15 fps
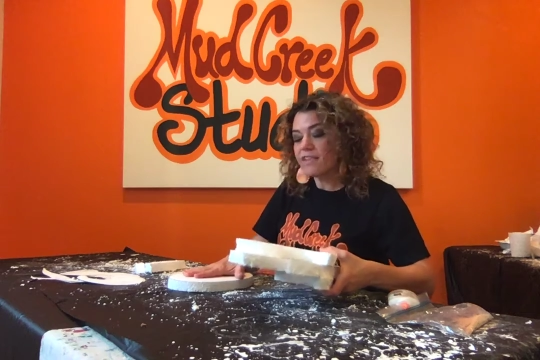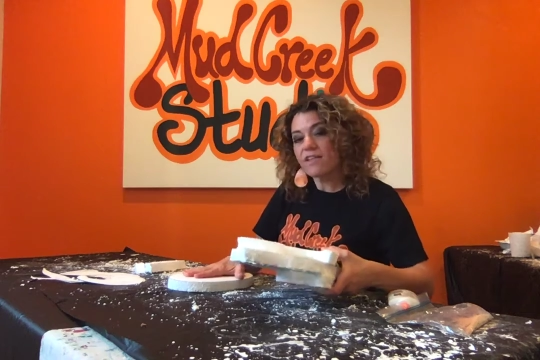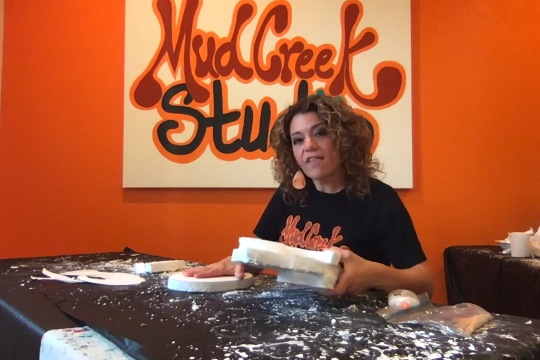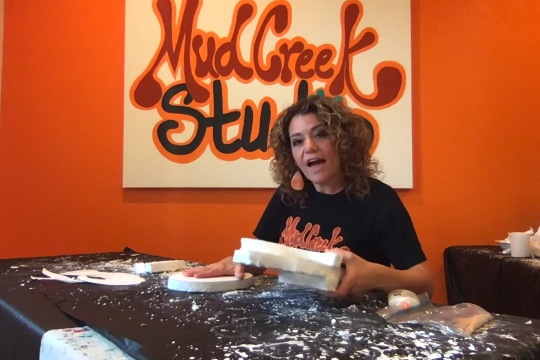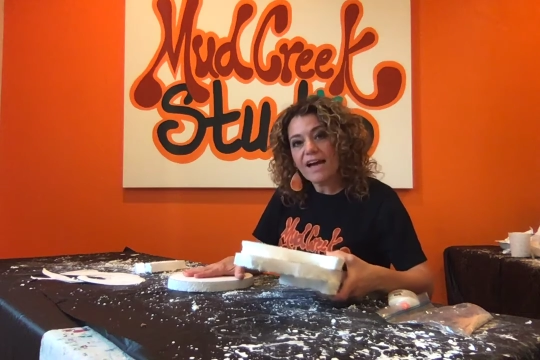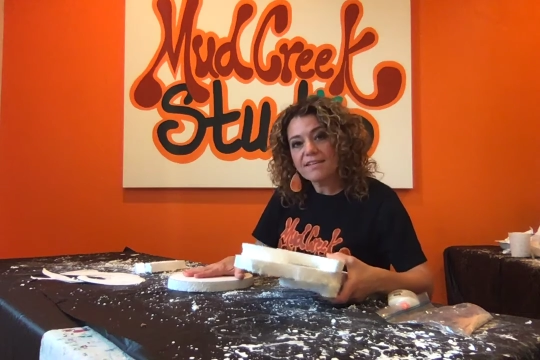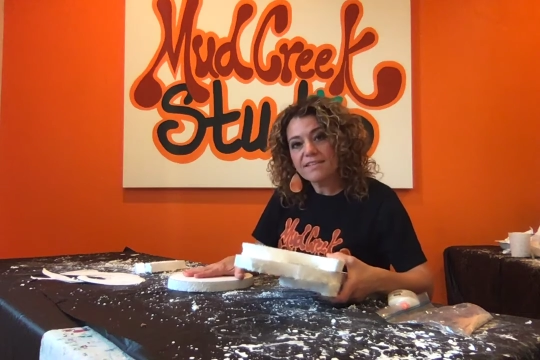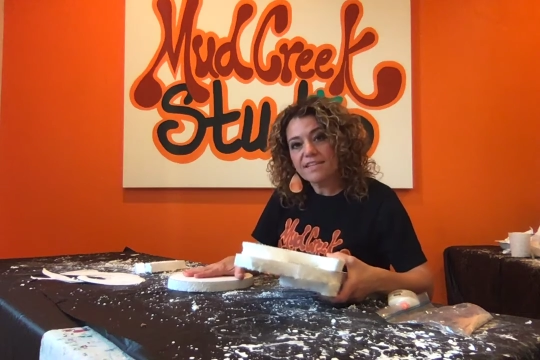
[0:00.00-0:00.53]
the
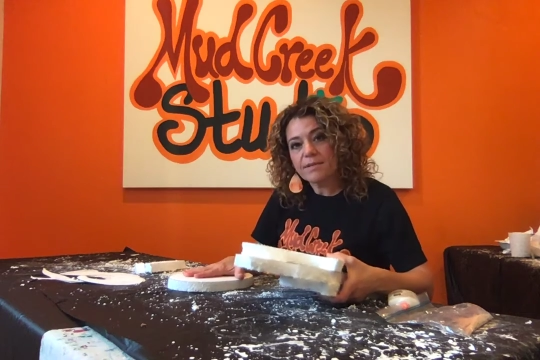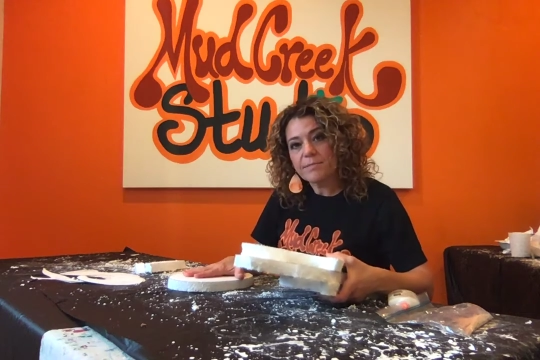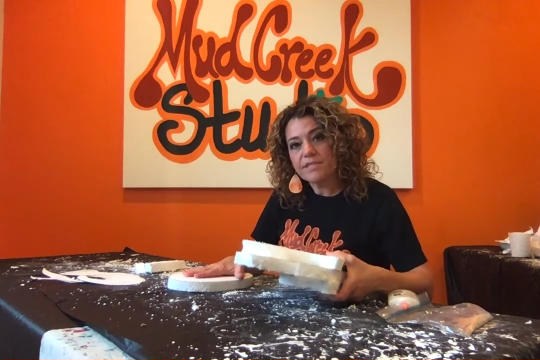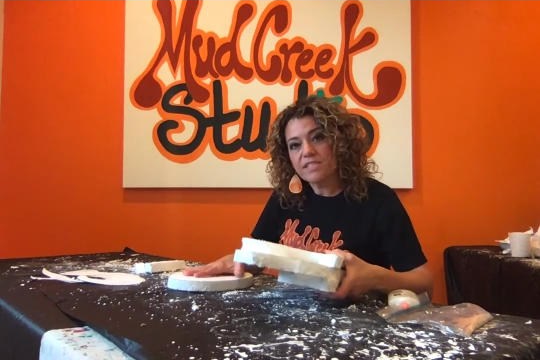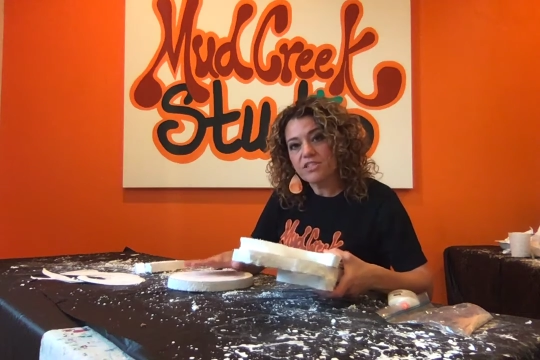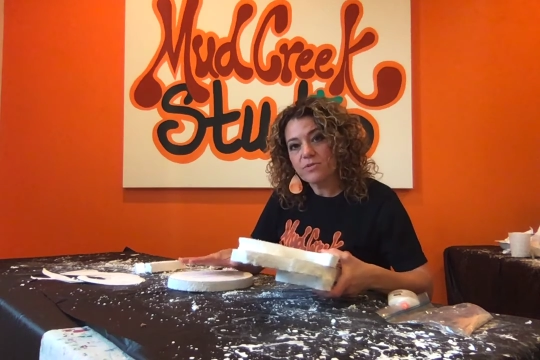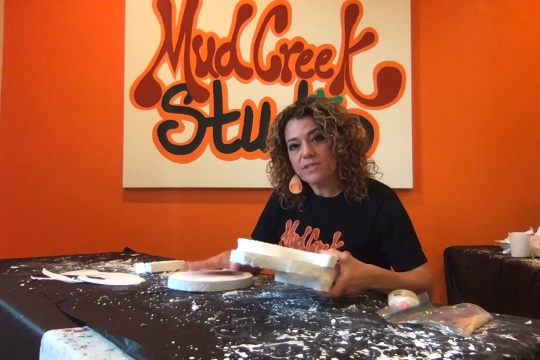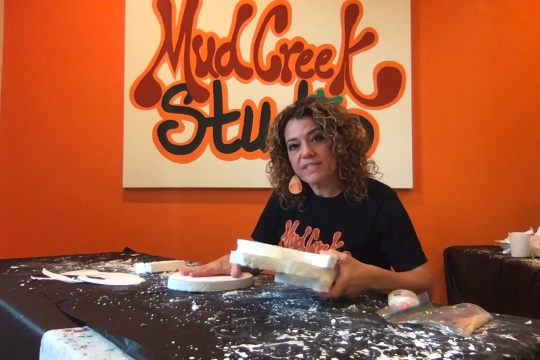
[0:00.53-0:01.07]
last step is
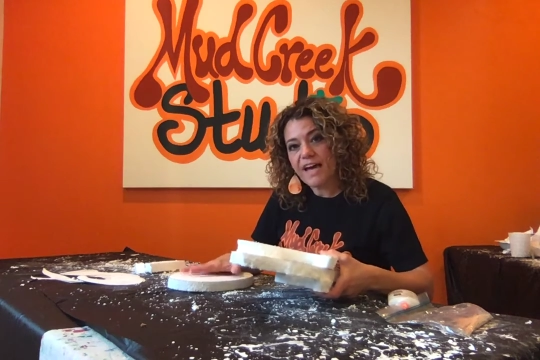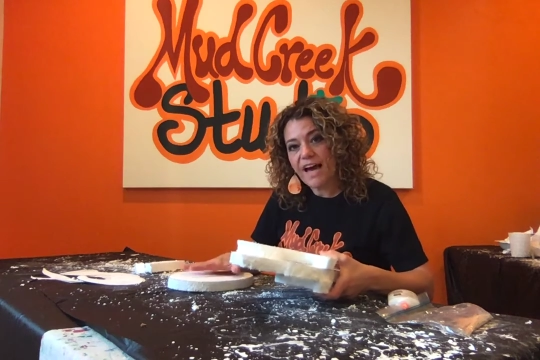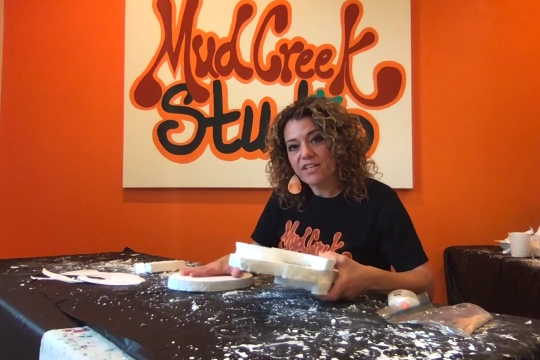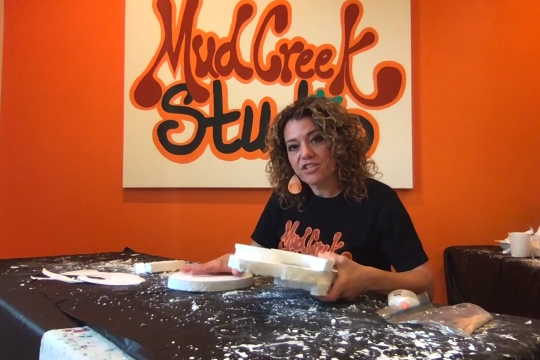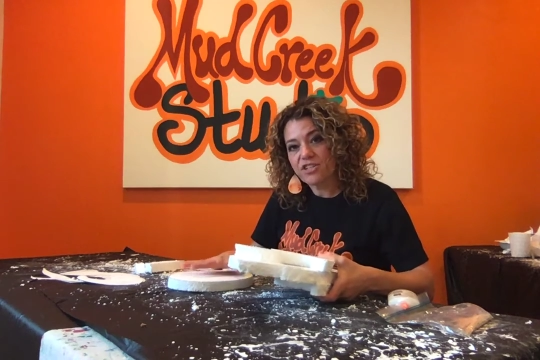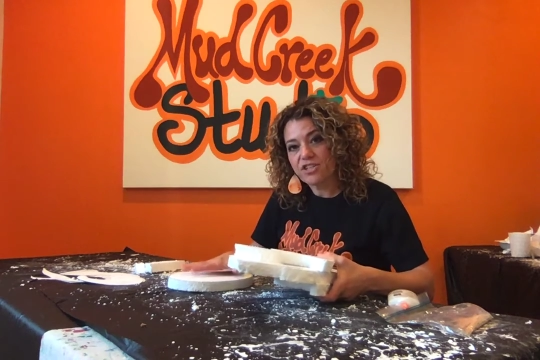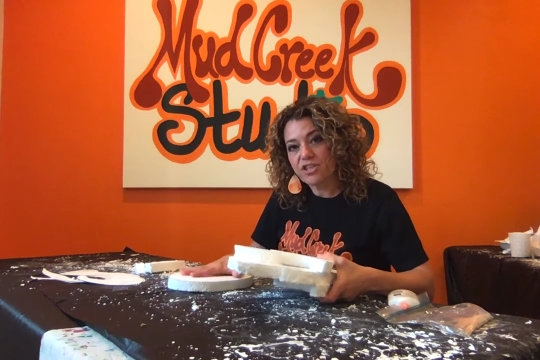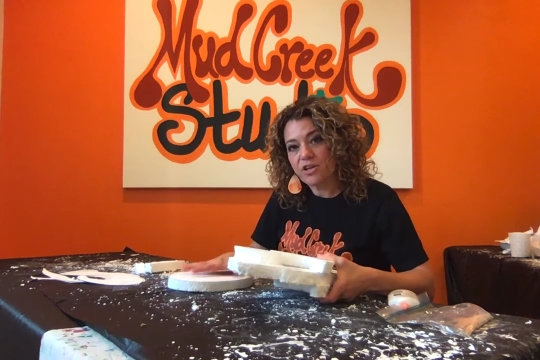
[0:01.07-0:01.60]
to attach
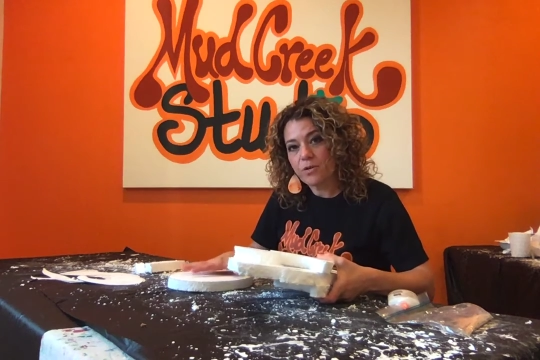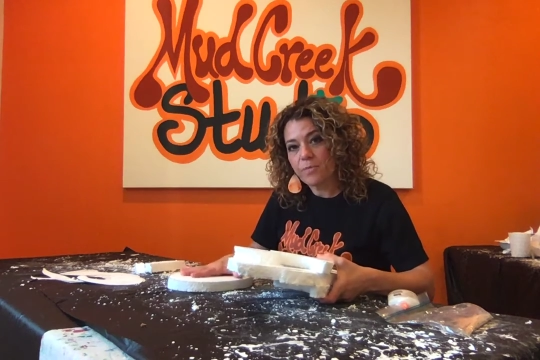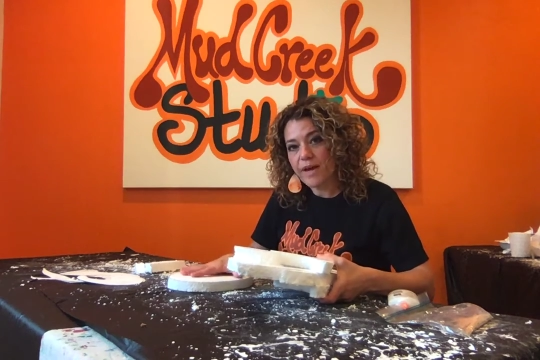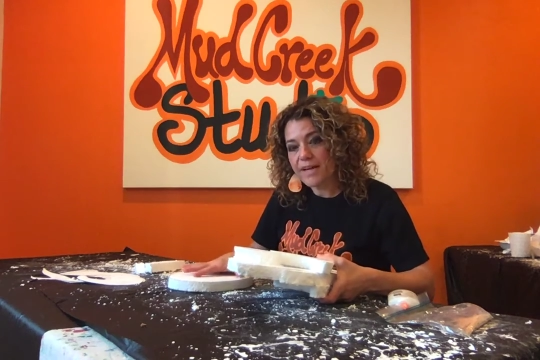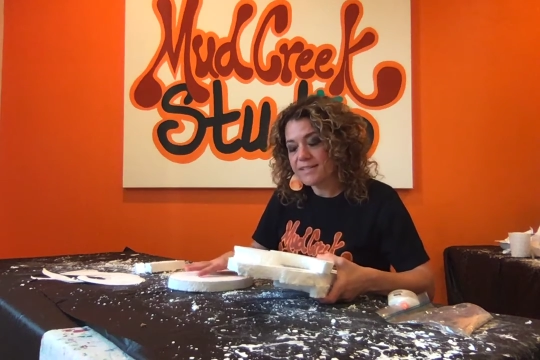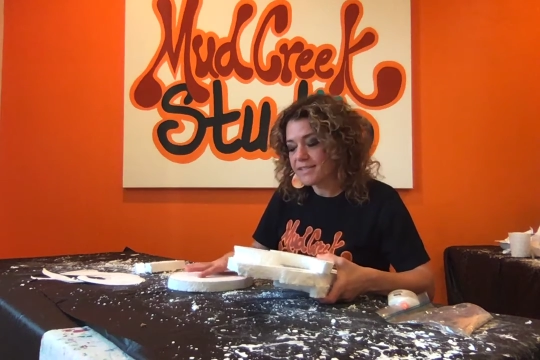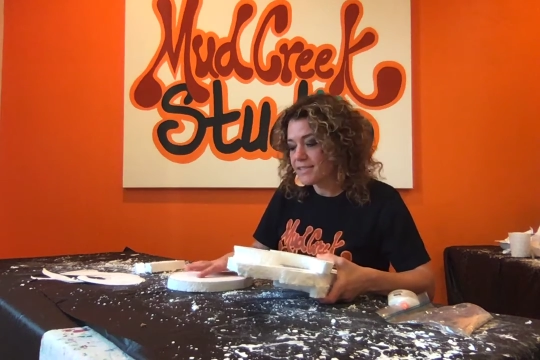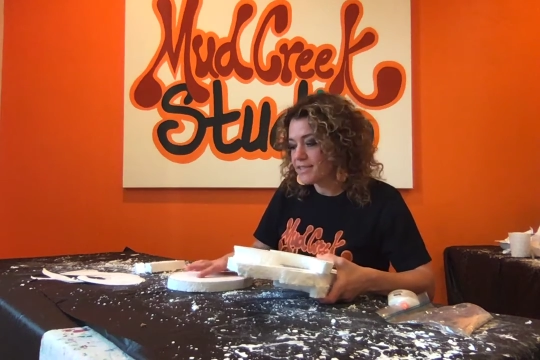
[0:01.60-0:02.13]
it to your
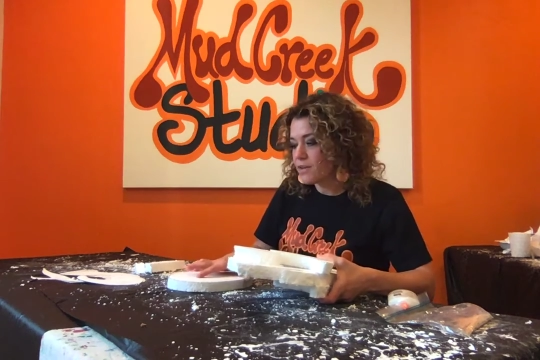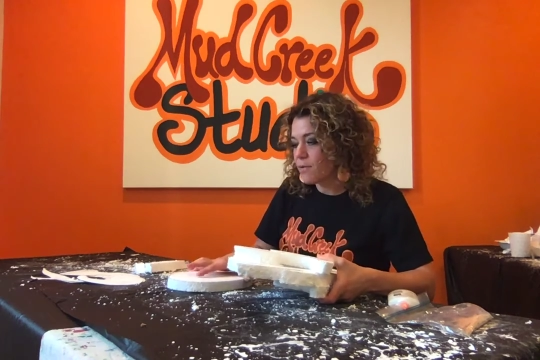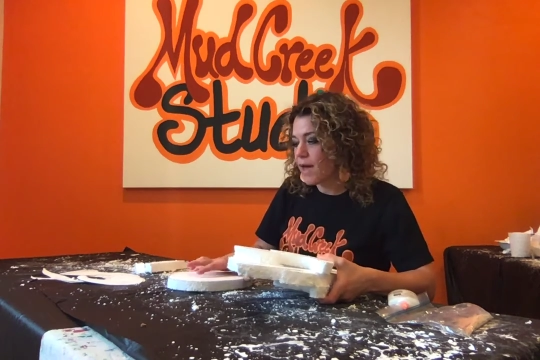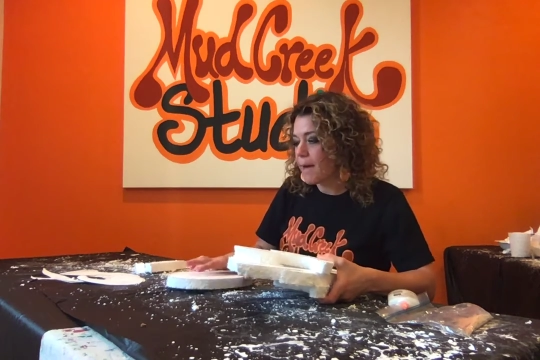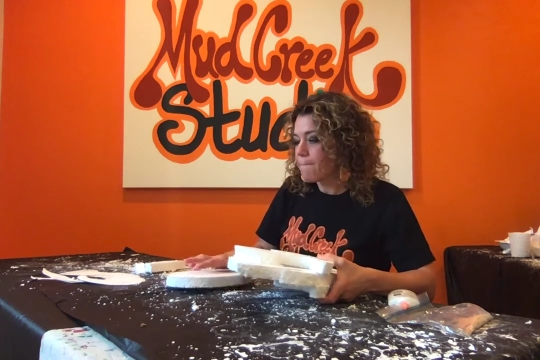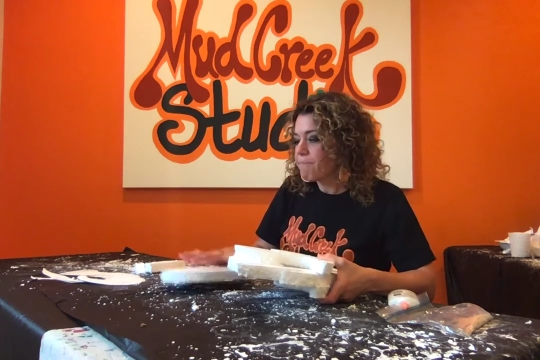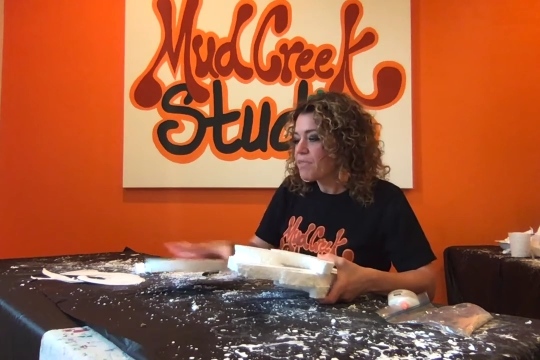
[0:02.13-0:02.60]
base, okay?